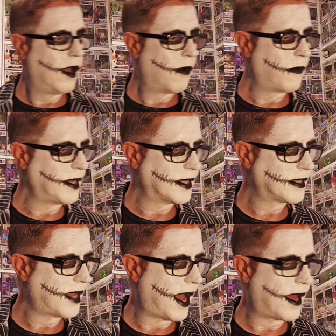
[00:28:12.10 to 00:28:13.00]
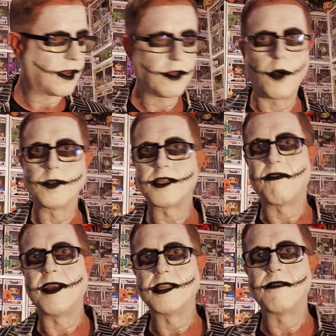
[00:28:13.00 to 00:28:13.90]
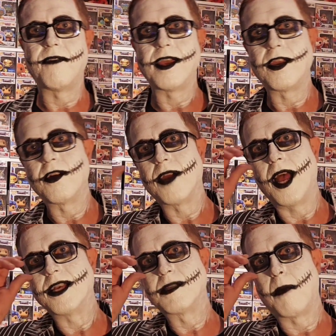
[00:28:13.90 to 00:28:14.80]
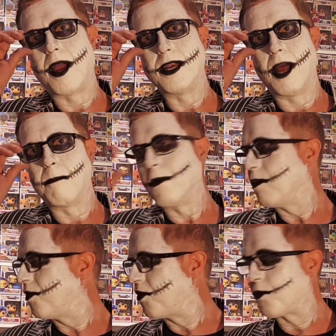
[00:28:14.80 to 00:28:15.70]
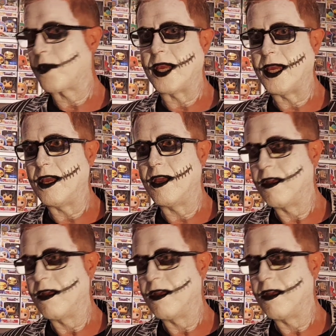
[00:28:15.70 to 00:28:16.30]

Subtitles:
we just had a Ghostface figure as my number 3.